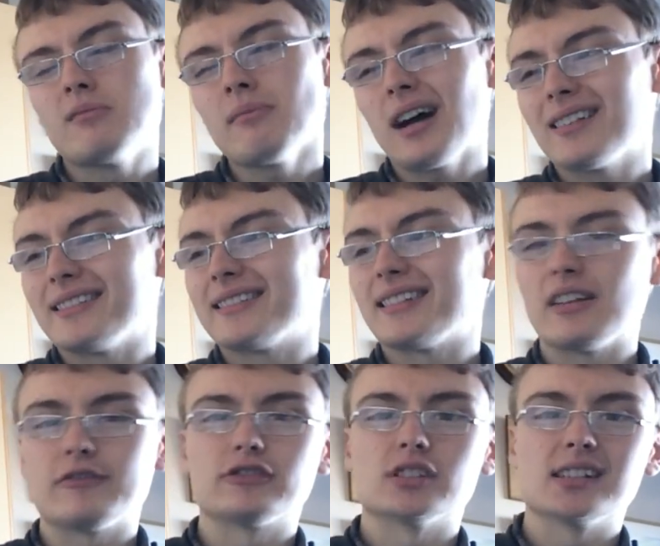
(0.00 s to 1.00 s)
It might
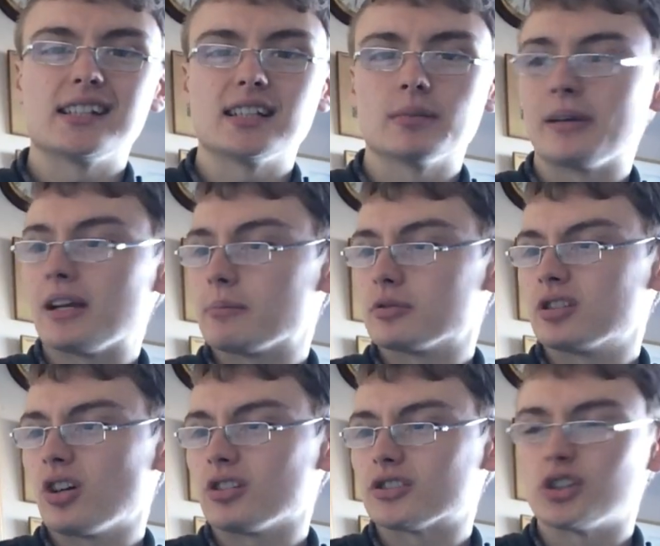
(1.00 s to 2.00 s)
sit for a little bit, but
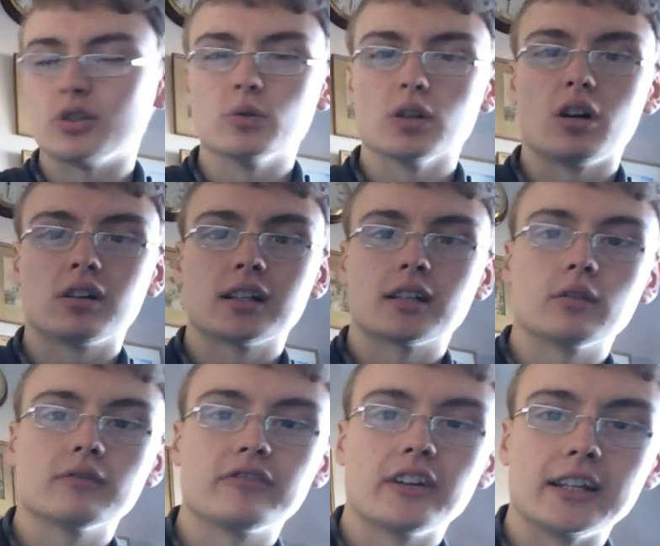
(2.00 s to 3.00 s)
not too long, I
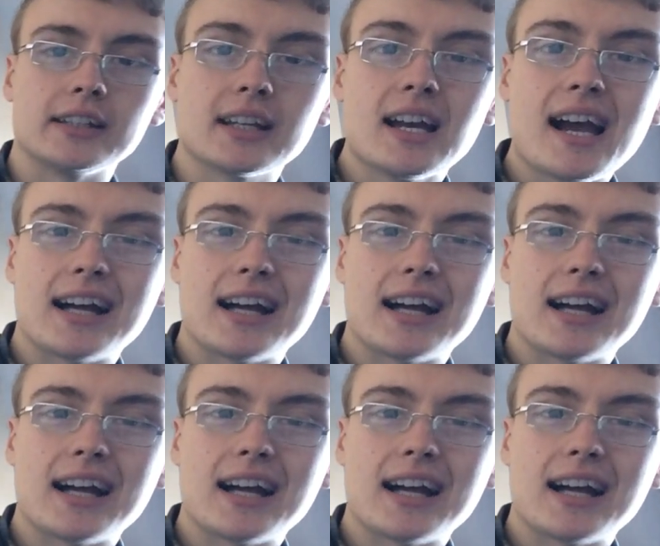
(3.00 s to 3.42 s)
don't think.